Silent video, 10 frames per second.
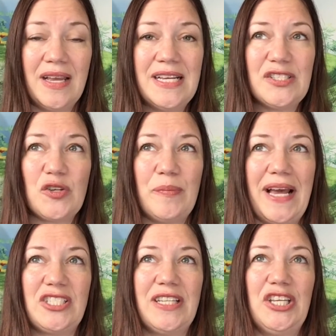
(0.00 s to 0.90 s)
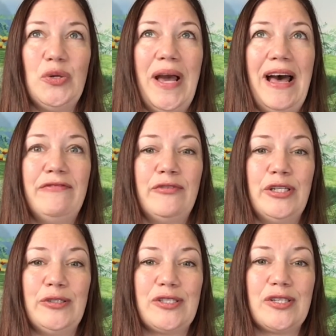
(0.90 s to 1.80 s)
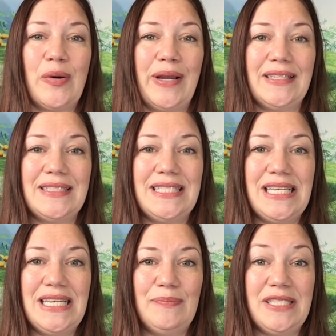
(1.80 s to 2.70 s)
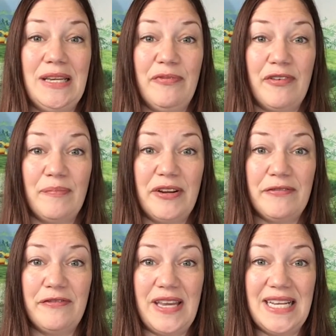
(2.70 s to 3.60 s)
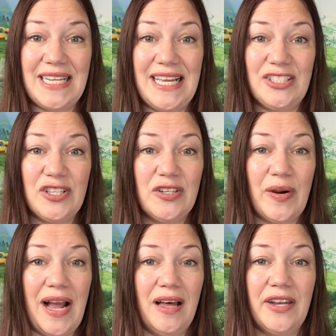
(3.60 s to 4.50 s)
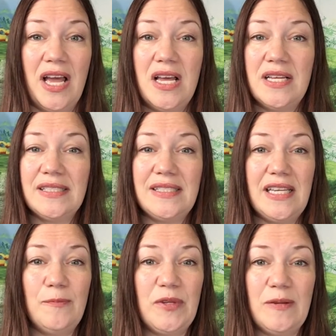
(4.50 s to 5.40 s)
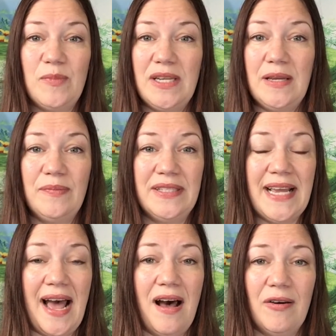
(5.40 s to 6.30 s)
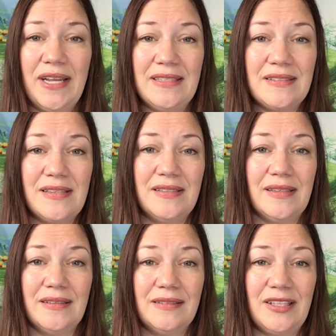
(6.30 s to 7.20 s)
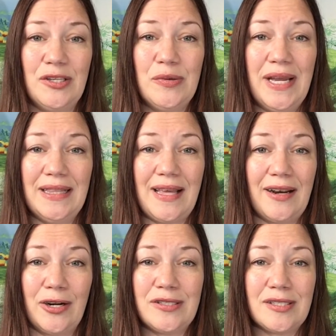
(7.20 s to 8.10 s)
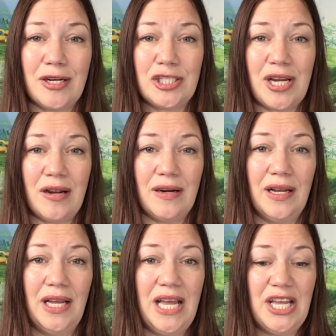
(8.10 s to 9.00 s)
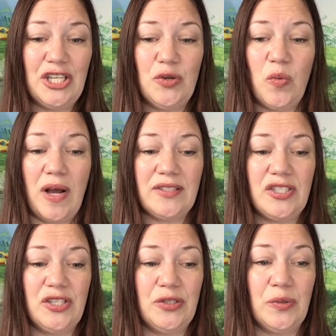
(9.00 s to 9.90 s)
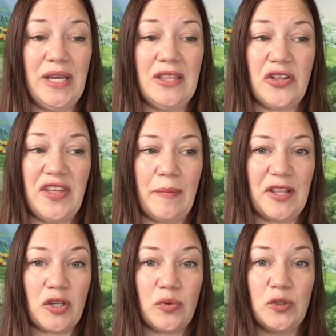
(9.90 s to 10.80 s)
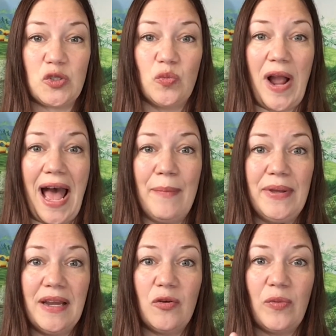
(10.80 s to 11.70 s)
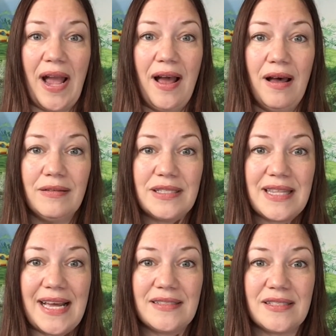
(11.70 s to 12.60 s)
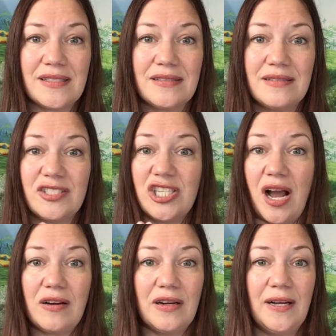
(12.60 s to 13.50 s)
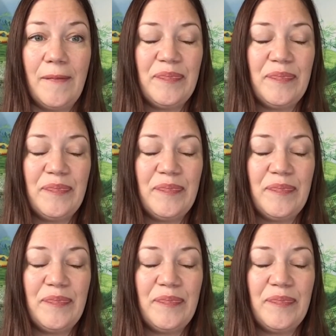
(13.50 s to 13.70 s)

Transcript: So imagine that you have roots going deep, deep from your feet into the ground, deep, deep, deep down until you hit that Earth Star Chakra. You want to either think about the roots wrapping around that chakra